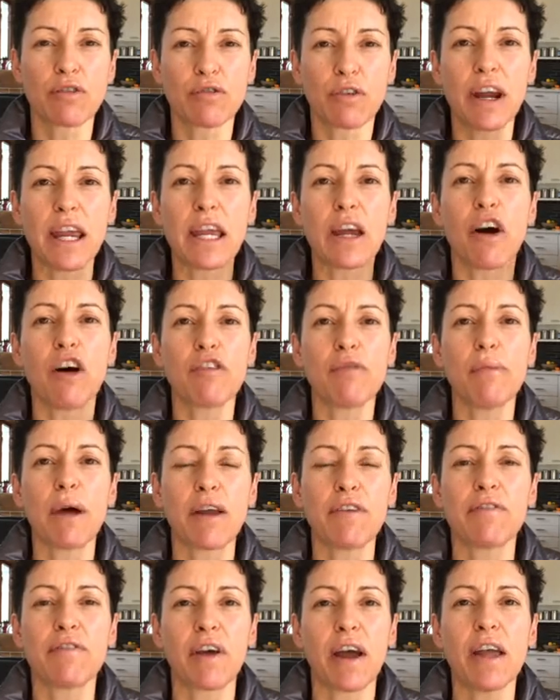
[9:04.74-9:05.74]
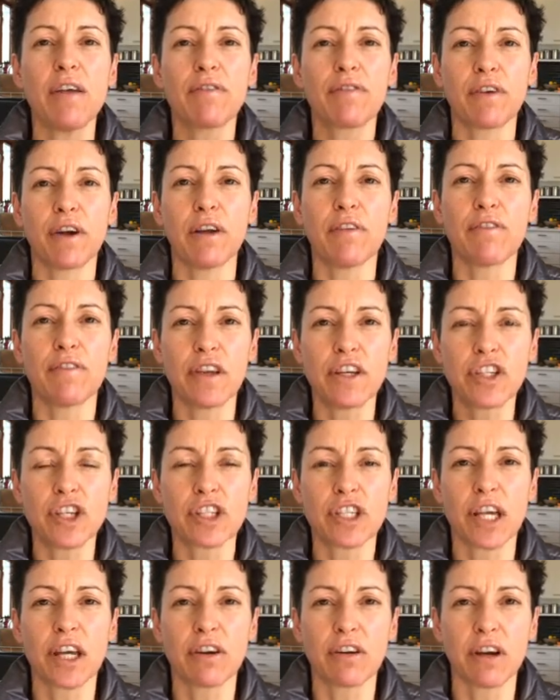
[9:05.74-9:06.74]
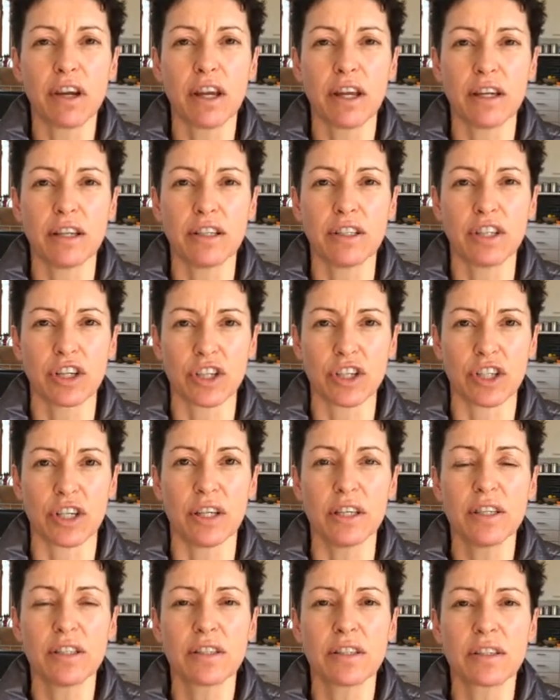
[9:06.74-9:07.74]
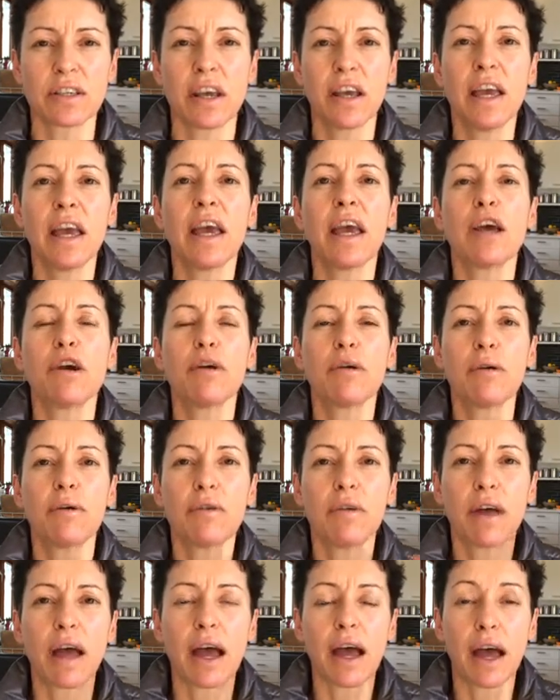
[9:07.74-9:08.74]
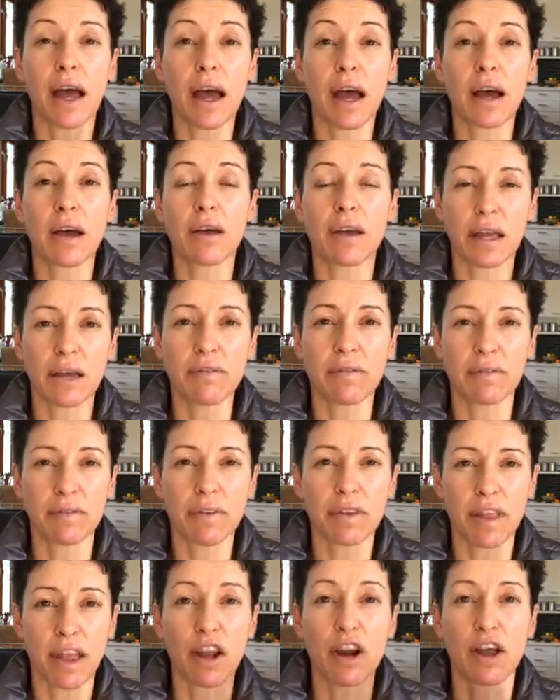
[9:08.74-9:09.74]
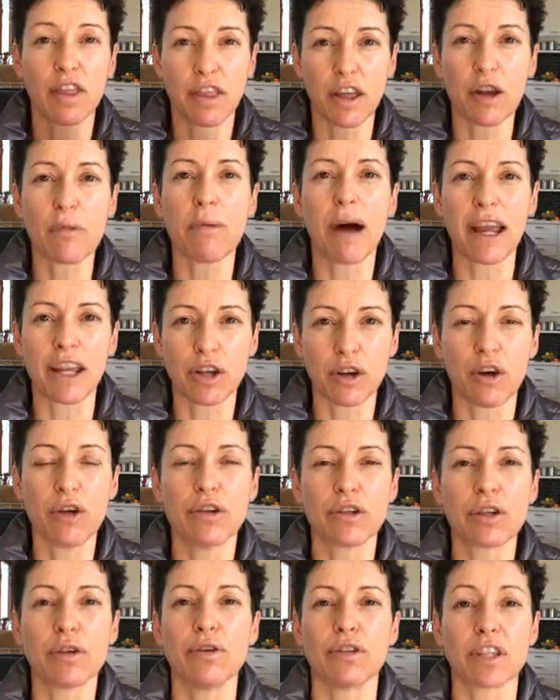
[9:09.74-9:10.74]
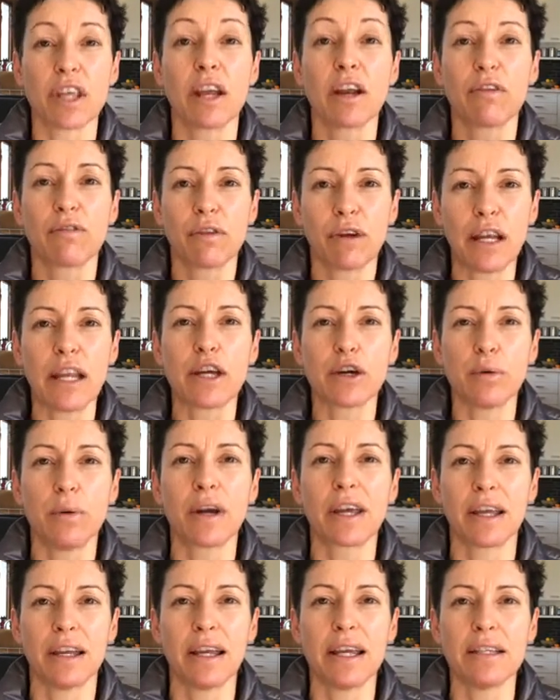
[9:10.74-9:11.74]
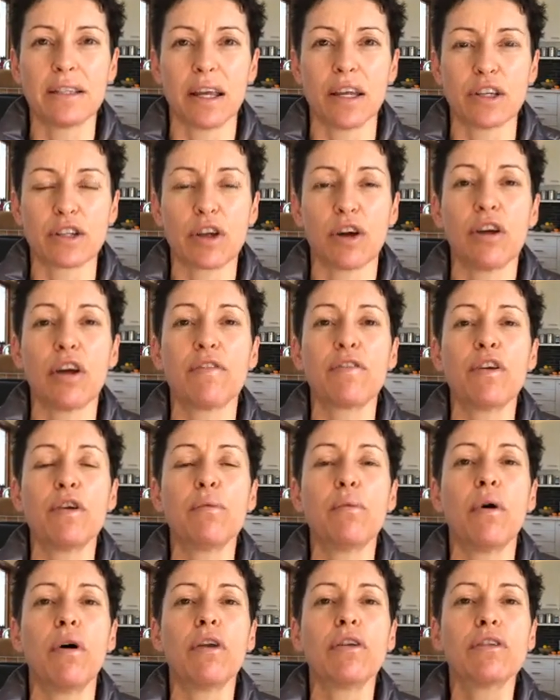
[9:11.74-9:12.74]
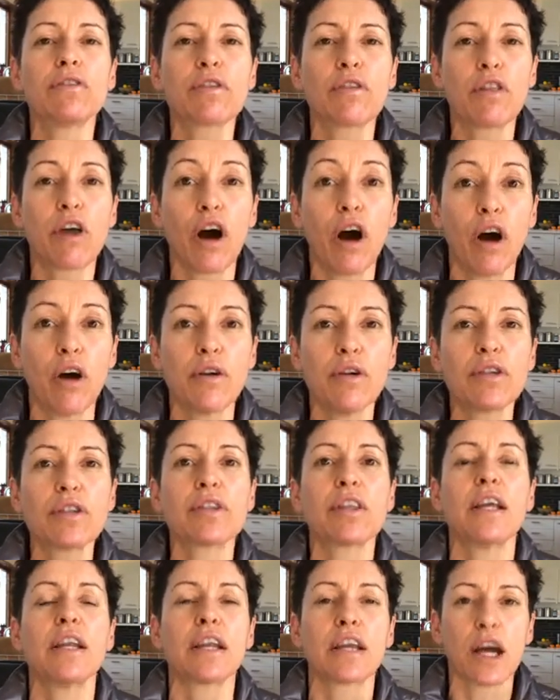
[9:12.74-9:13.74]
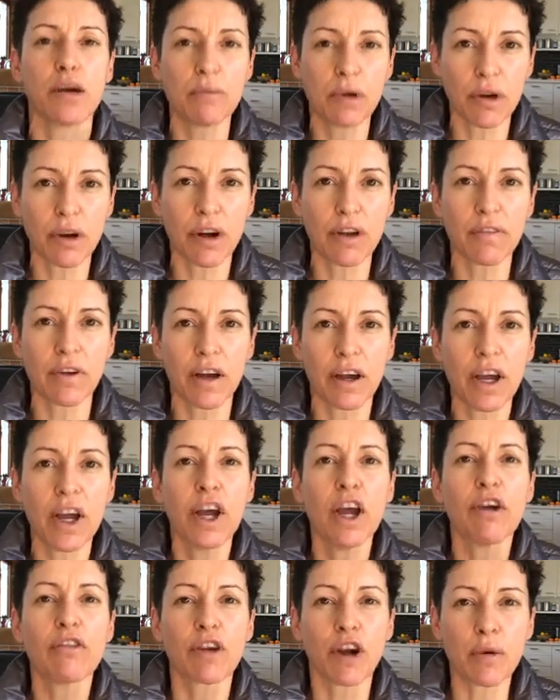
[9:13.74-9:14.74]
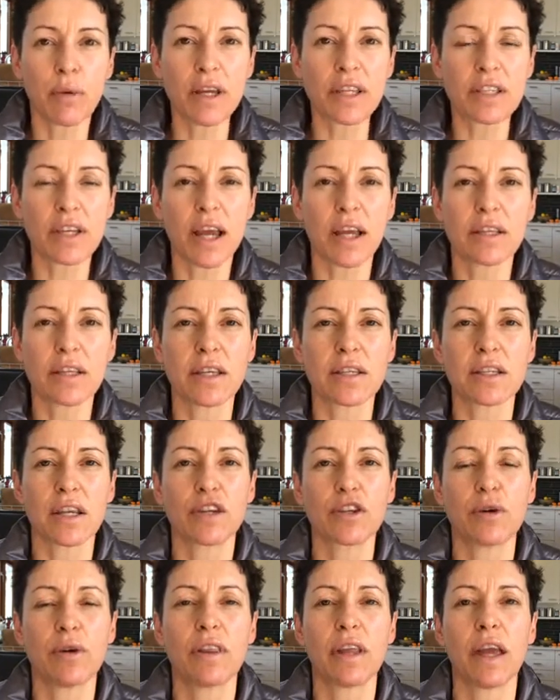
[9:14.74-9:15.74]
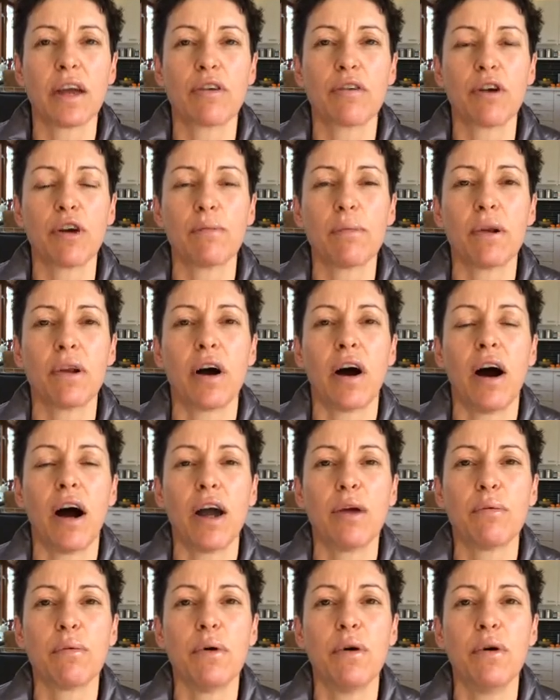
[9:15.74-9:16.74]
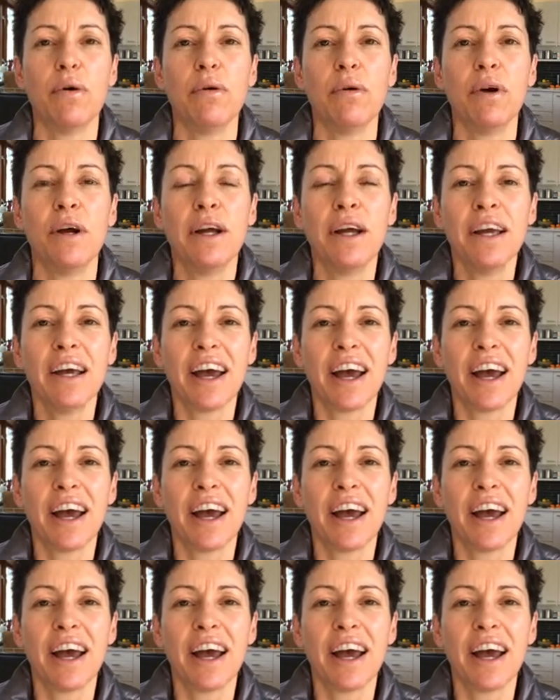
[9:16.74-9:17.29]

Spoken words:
3 of my favourite vegetarian dishes that are my go-tos, that are really quick and easy. So if you want those, then come on over, request access to join that group, and I will